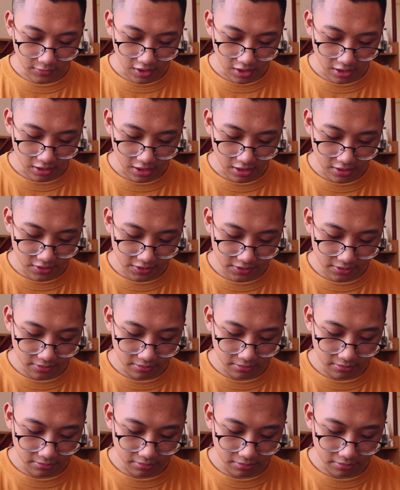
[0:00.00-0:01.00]
And then just,
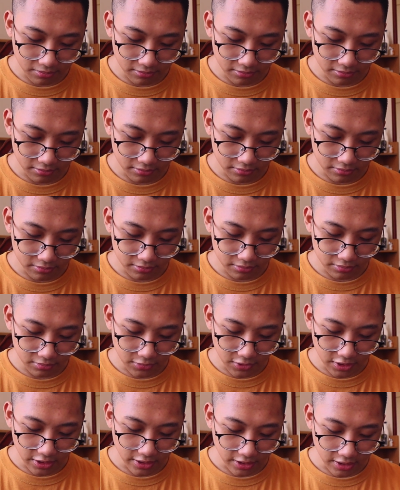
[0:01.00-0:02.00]

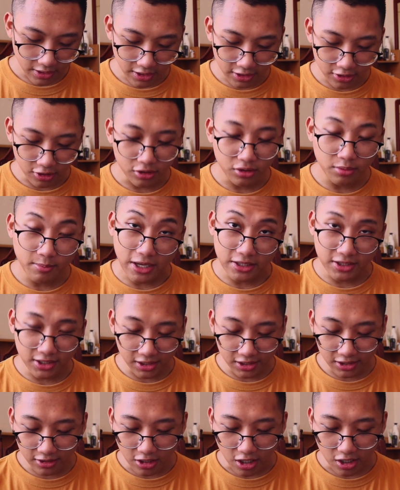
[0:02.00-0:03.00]
it
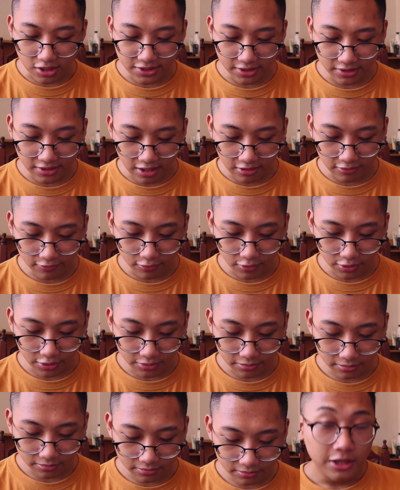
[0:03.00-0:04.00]
automatically locks it down for
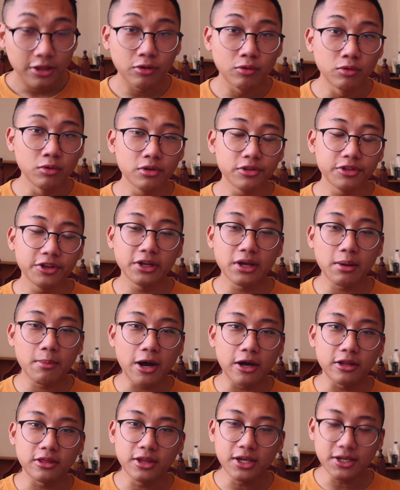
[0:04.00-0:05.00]
you. The cool thing
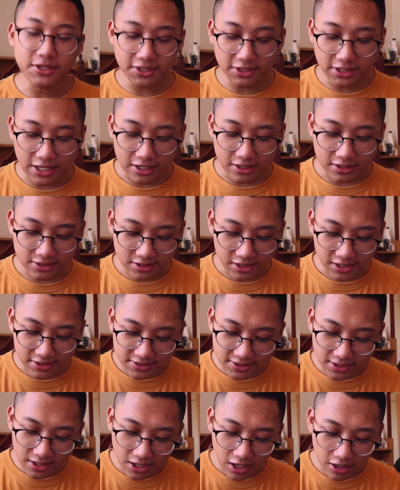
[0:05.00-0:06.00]
about this again is,
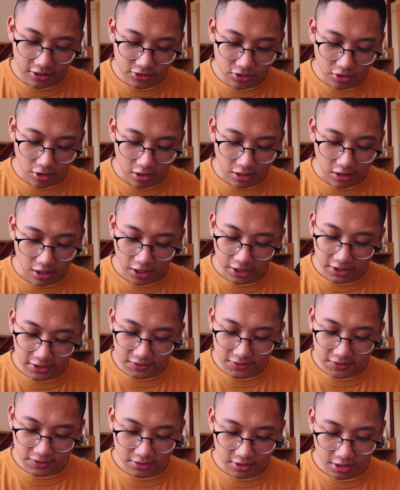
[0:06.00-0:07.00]
let's say I draw
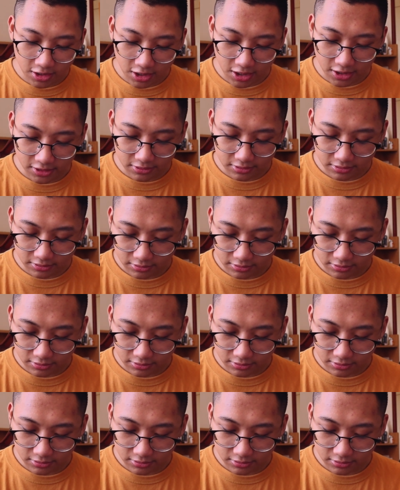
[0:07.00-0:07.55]
lines a lot.